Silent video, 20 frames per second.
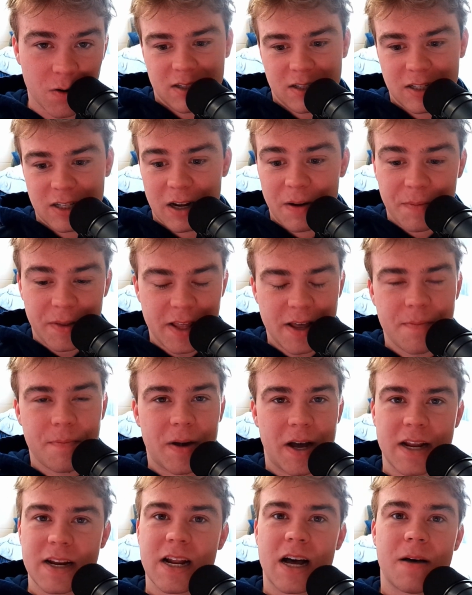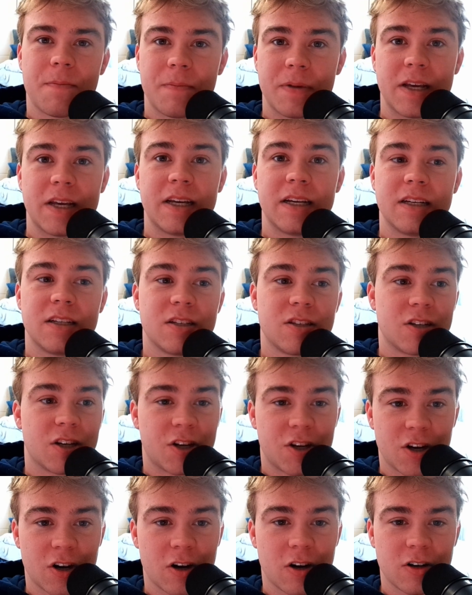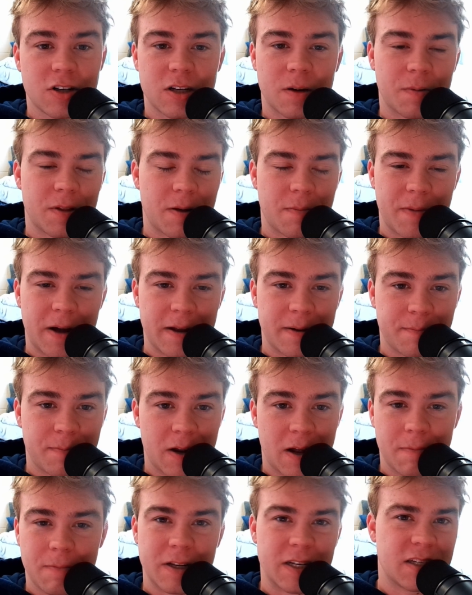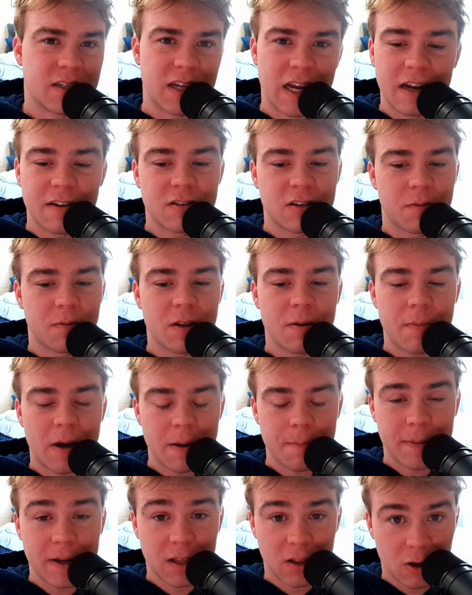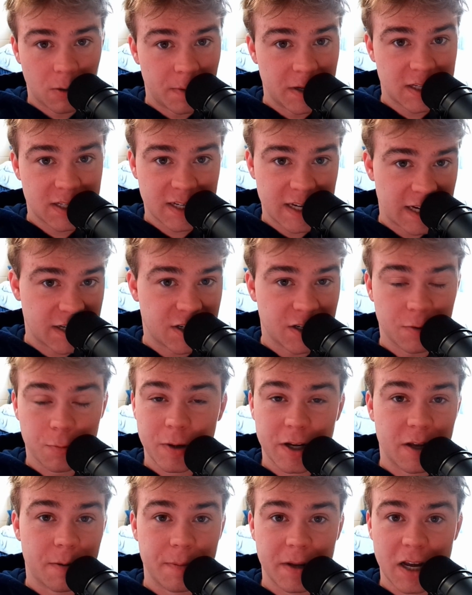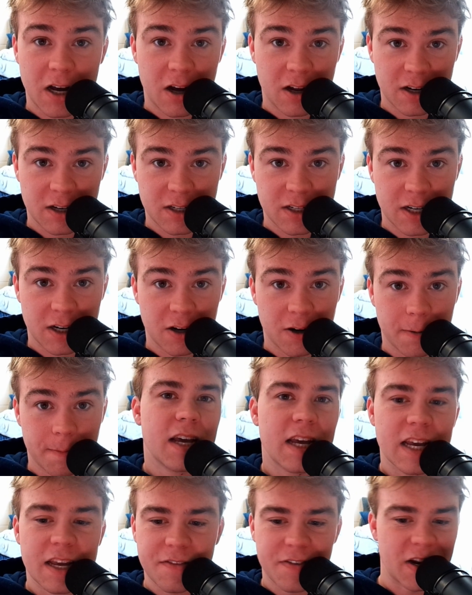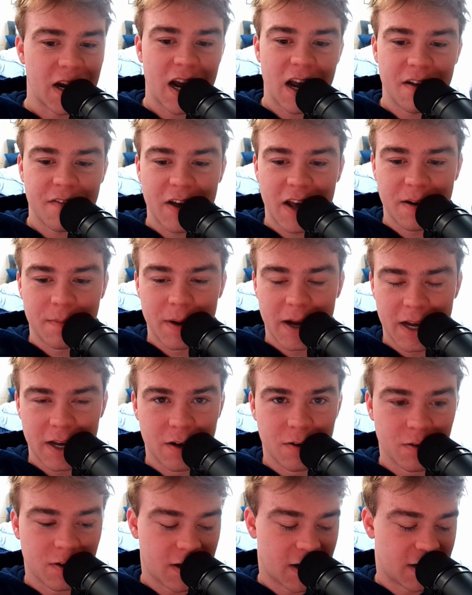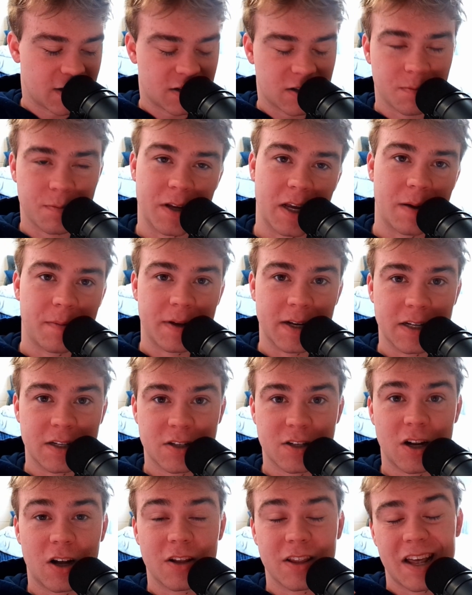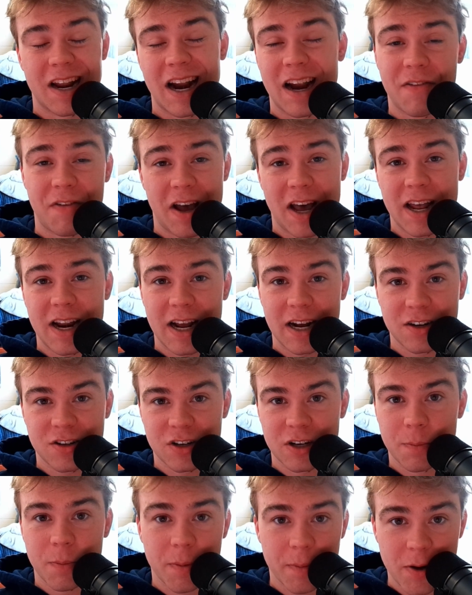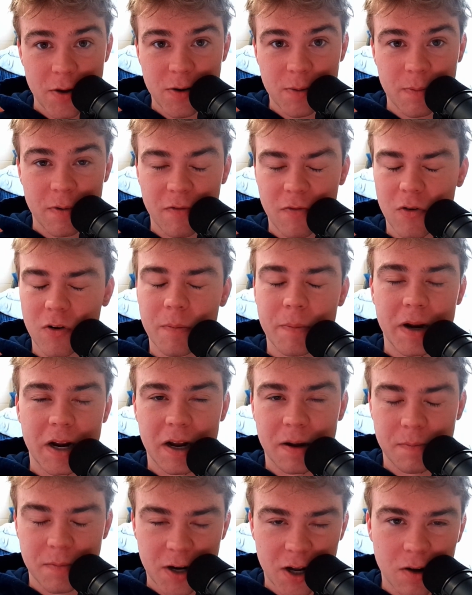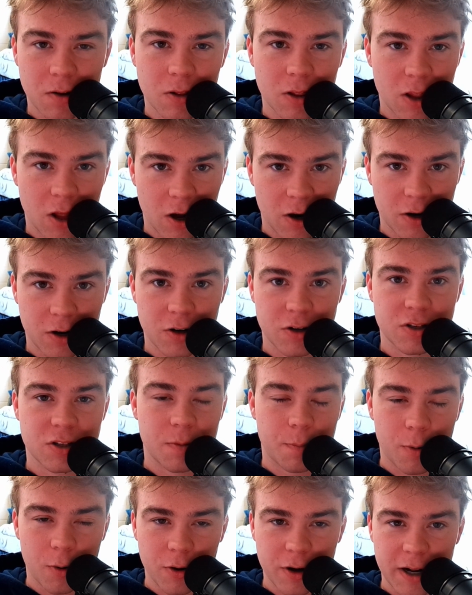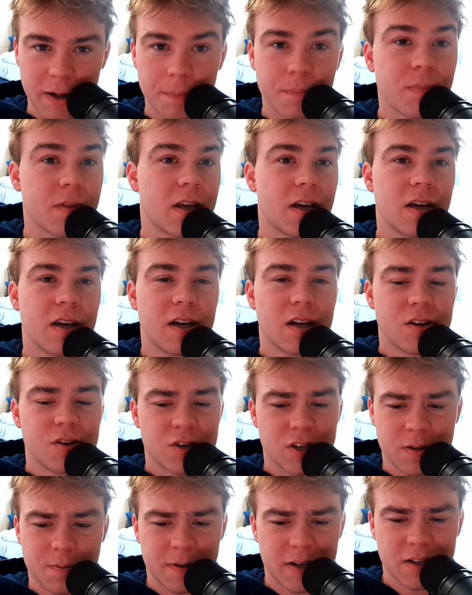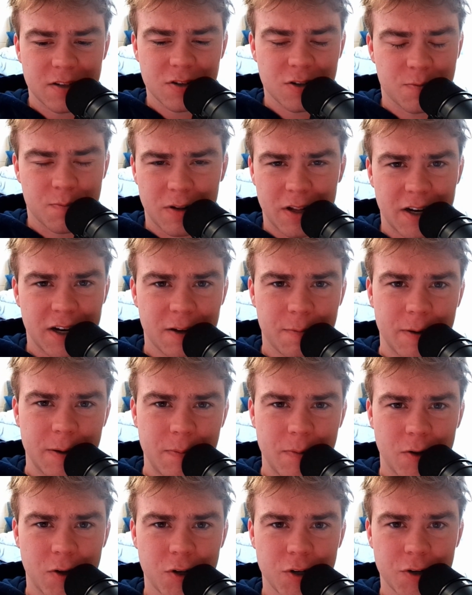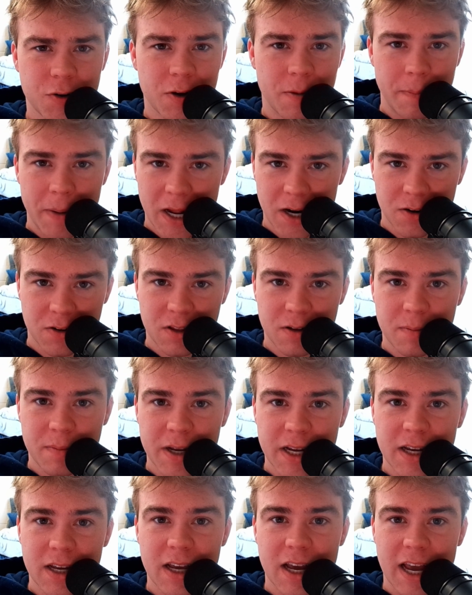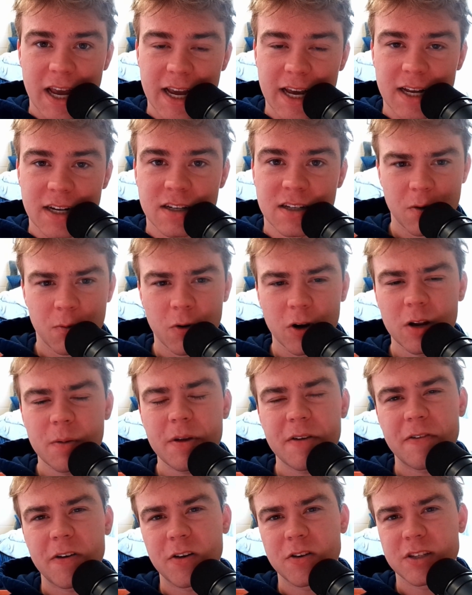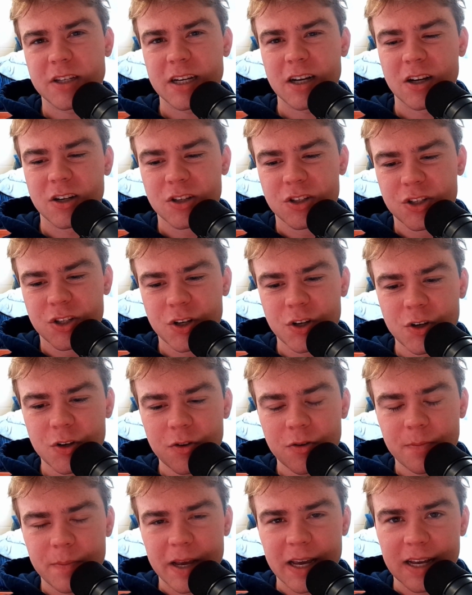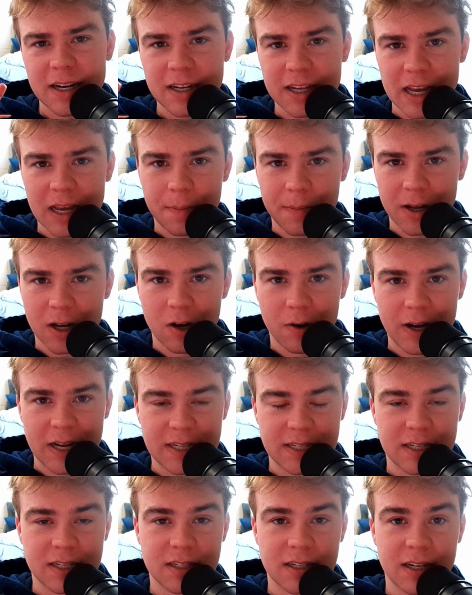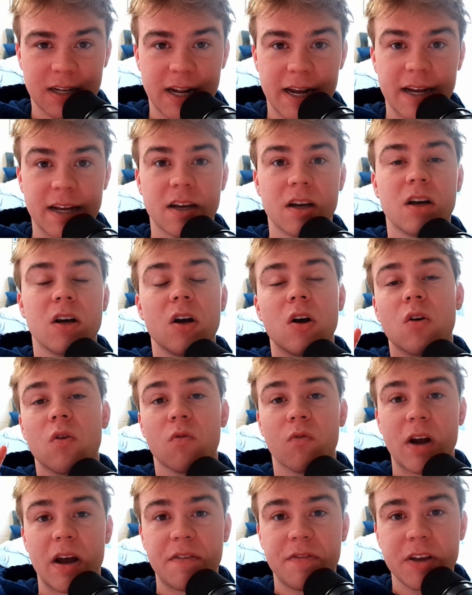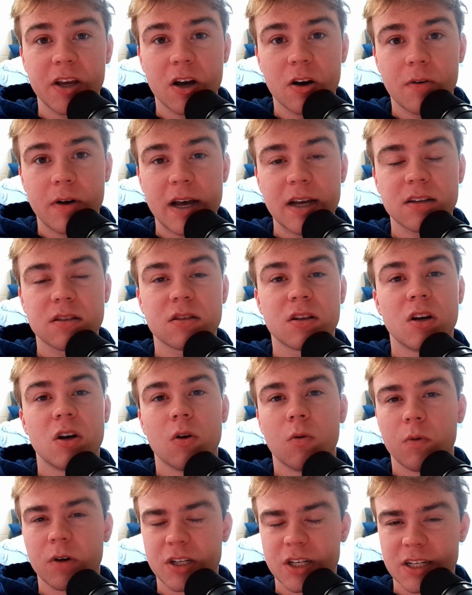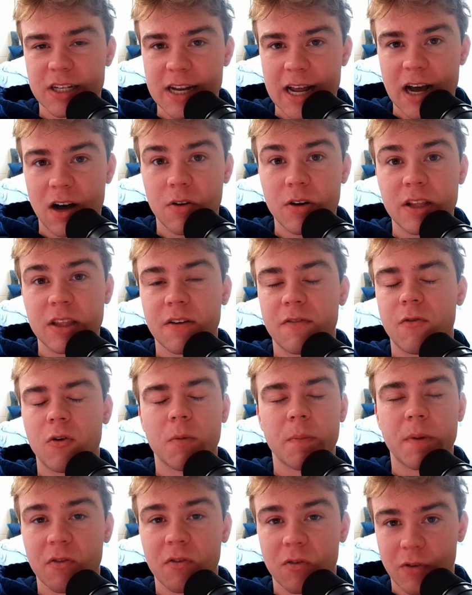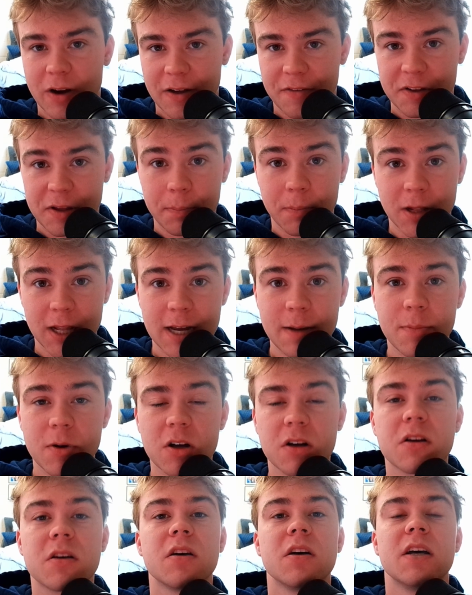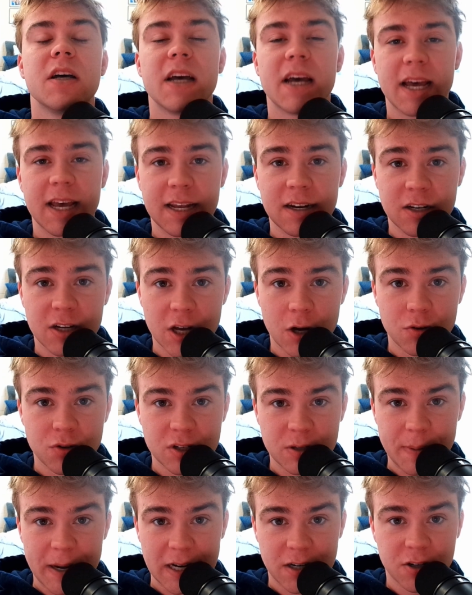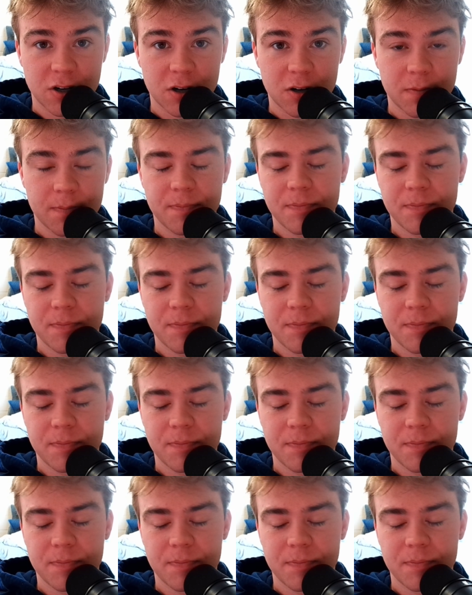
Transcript: Some of them might not be secure, some of them might not be safe, some of them might be a little bit sketchy, we can be honest here. Even I've had my own custom gaming install that I've had actually promoted before, but I'm no longer supporting, just because there's plenty of people who do it better than me. And we're going to be focusing on two main gaming OSs today. ReviOS, which is now in the form Revi Playbook, and Ghost Spectre.